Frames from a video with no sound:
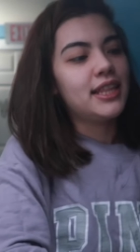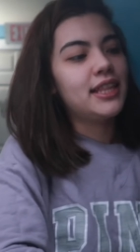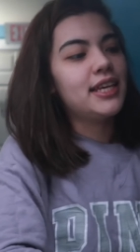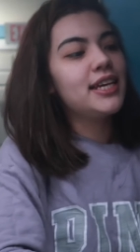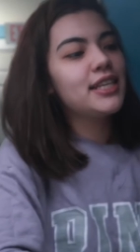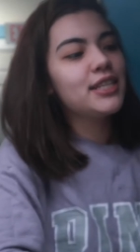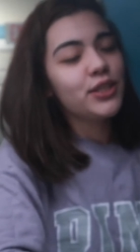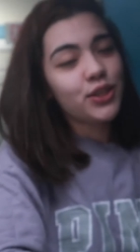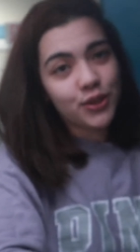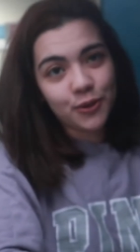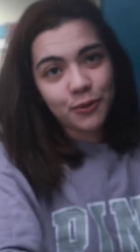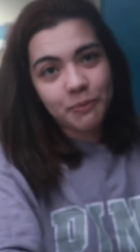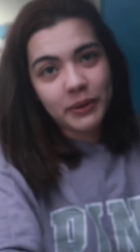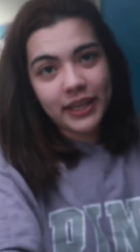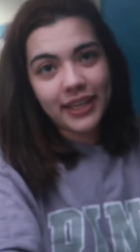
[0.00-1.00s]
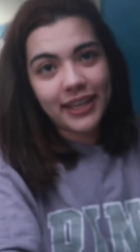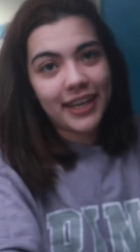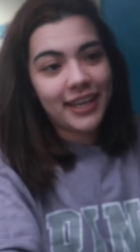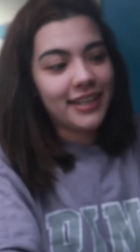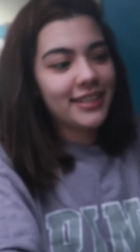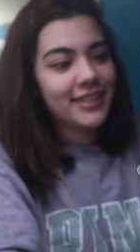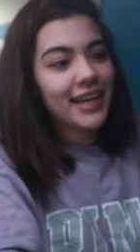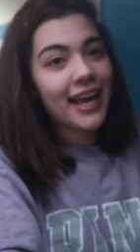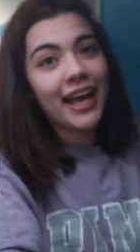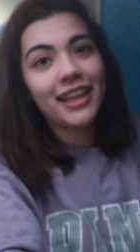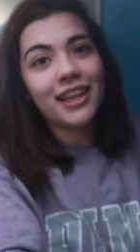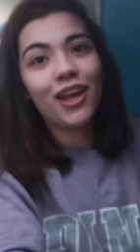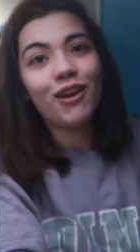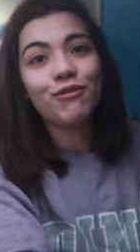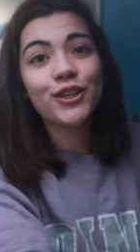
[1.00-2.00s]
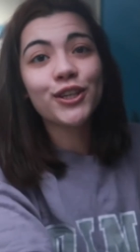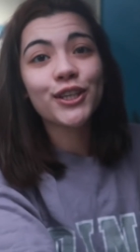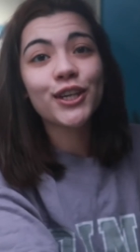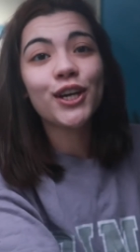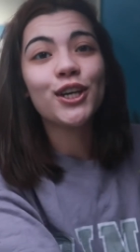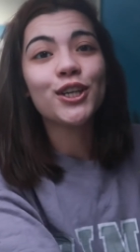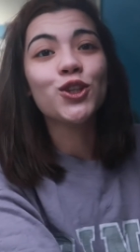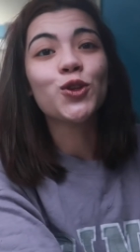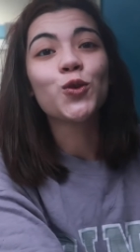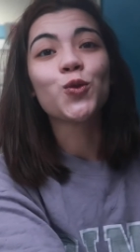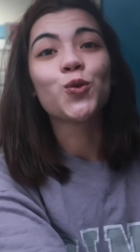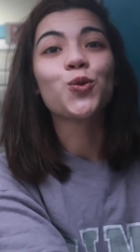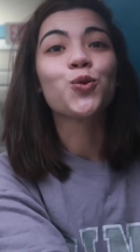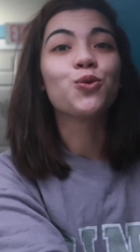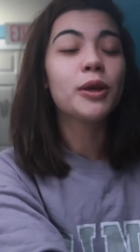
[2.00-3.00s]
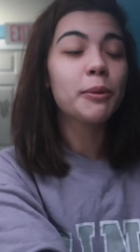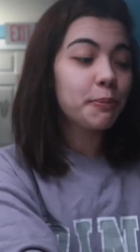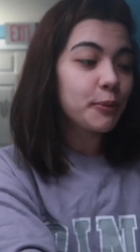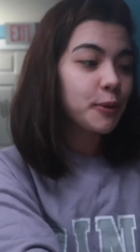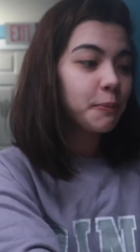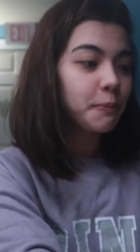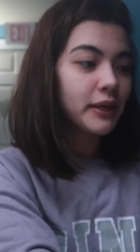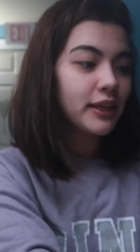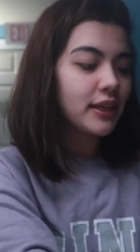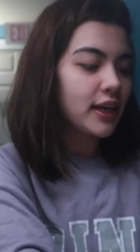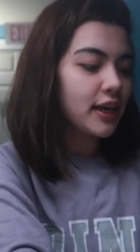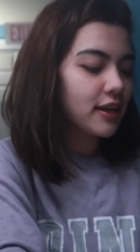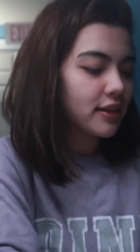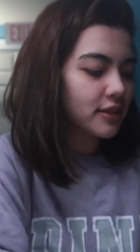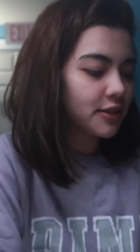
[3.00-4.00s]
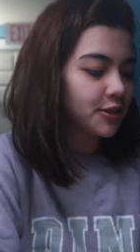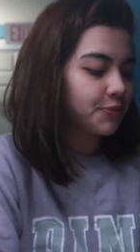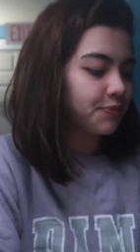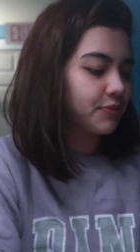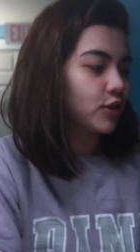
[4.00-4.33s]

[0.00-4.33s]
These two pillias I love. They're called ripple pillias.